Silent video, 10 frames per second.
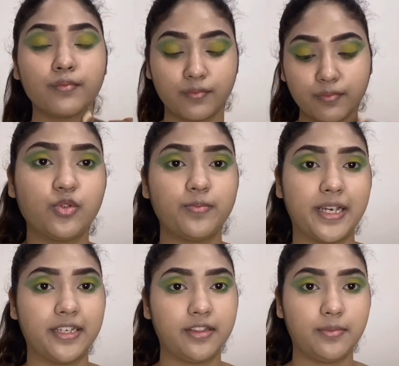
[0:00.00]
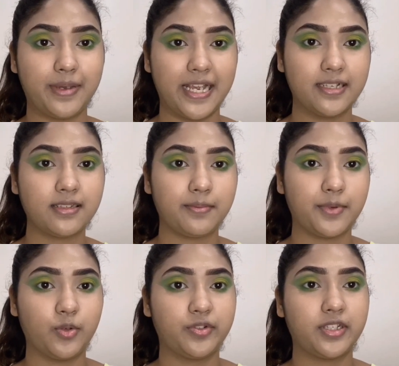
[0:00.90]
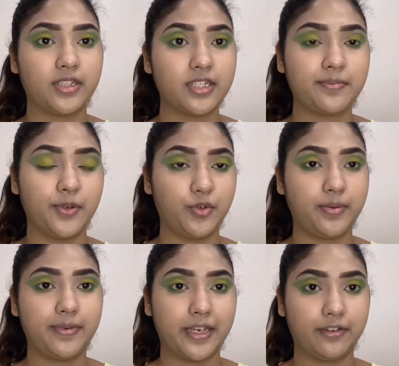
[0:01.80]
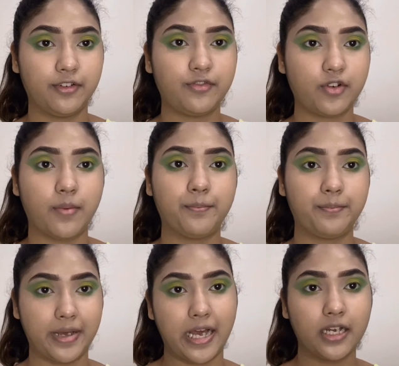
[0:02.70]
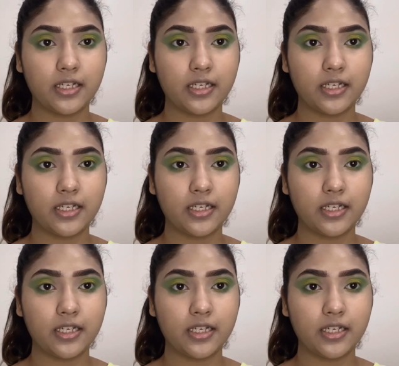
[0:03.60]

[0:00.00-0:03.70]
To blend in the base, I'm using this beauty blender from PAC.